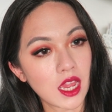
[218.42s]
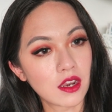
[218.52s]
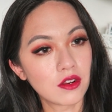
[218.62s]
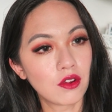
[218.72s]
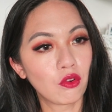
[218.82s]

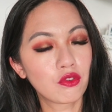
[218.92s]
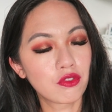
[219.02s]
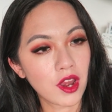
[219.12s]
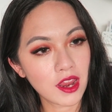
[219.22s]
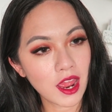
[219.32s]
I don't know,
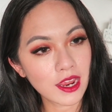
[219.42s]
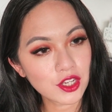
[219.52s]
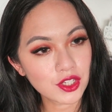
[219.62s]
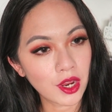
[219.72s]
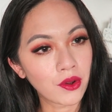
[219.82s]
gray
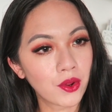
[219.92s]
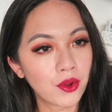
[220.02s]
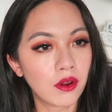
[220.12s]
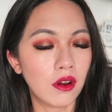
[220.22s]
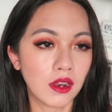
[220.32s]

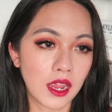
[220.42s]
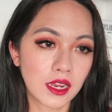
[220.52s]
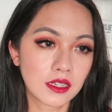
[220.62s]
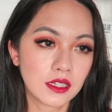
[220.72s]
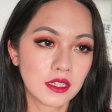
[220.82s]
eyeshadow, or
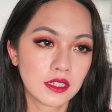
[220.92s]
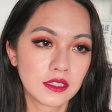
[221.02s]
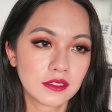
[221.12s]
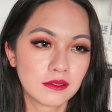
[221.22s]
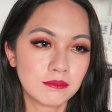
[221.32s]
like
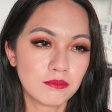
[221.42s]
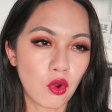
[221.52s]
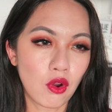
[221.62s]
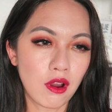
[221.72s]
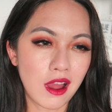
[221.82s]

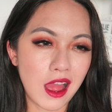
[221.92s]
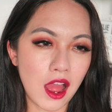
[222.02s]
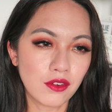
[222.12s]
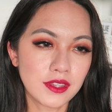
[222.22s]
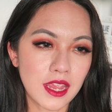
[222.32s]
more
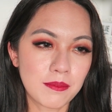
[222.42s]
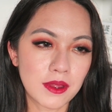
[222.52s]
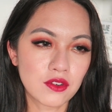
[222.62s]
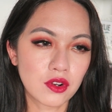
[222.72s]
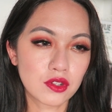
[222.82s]
out there
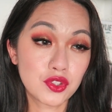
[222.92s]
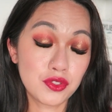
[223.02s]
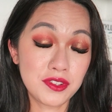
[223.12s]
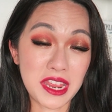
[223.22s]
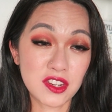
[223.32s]
but not
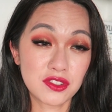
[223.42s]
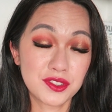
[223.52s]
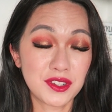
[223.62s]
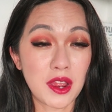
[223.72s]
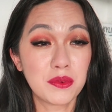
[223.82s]
too
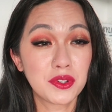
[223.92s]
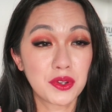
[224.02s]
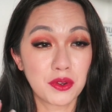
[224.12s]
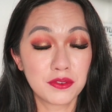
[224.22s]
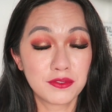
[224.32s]
natural, I would
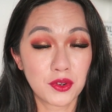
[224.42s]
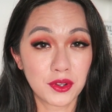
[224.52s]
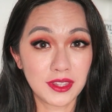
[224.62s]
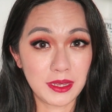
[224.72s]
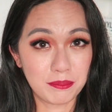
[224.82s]
go
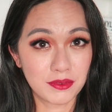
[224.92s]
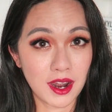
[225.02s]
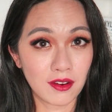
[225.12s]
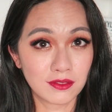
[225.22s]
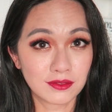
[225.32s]
for the
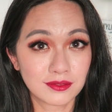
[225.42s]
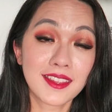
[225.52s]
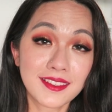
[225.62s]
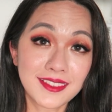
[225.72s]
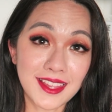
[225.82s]
brown.
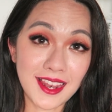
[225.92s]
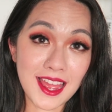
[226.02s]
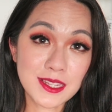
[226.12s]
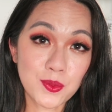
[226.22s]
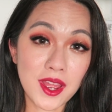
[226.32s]
The
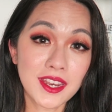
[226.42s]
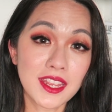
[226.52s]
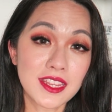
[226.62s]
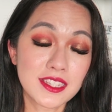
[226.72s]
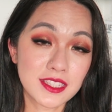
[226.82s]
last one
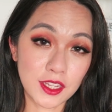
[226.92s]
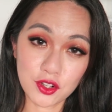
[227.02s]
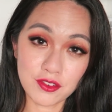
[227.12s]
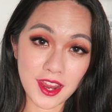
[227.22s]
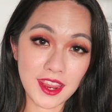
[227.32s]
is the
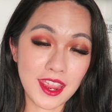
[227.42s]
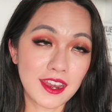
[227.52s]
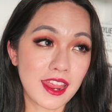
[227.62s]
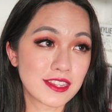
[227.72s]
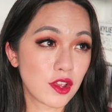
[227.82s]
grey,
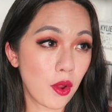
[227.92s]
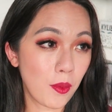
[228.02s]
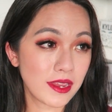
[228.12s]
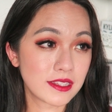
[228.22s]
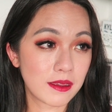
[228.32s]
and as
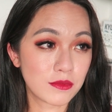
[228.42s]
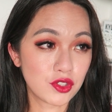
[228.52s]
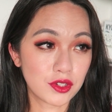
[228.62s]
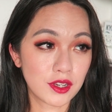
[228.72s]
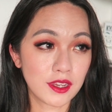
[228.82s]
always, I'm
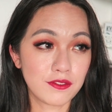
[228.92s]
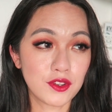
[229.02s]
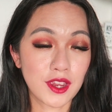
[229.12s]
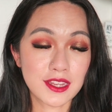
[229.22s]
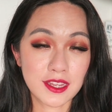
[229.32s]
sure if
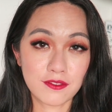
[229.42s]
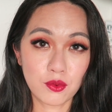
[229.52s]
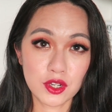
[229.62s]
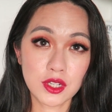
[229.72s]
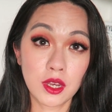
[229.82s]
you guys have
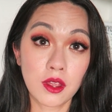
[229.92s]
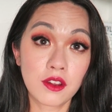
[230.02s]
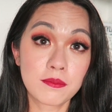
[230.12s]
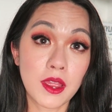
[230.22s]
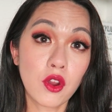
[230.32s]
watched a lot
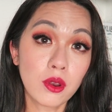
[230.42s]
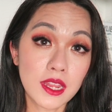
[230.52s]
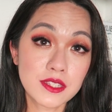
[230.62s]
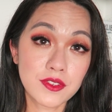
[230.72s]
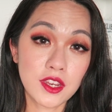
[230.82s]
of my
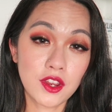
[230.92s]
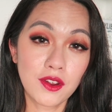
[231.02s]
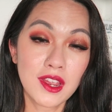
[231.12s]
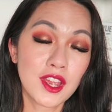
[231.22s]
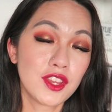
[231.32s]
Olens
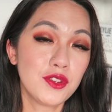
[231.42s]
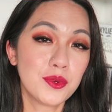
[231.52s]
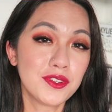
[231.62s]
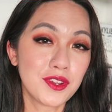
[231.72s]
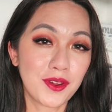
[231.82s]
video, you
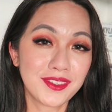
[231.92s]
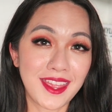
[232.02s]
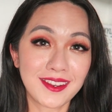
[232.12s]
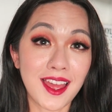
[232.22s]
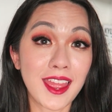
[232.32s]
would know
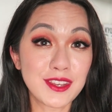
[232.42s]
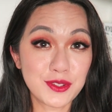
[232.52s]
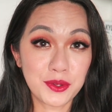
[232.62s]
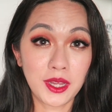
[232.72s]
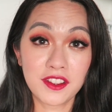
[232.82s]
that I
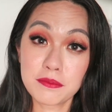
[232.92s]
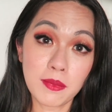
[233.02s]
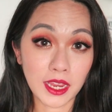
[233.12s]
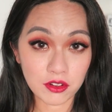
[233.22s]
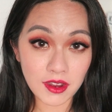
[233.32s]
do love
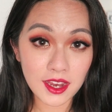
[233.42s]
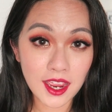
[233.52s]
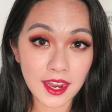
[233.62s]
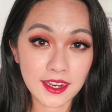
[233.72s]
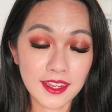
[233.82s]
my grey
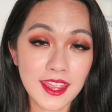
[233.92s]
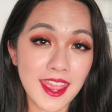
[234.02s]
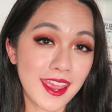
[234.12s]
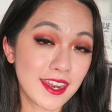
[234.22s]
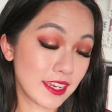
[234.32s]
color.
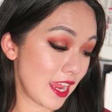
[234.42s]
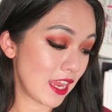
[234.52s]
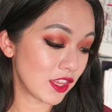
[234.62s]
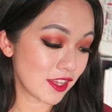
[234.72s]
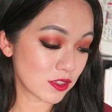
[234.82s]
And
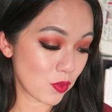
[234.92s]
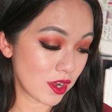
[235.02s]
again, this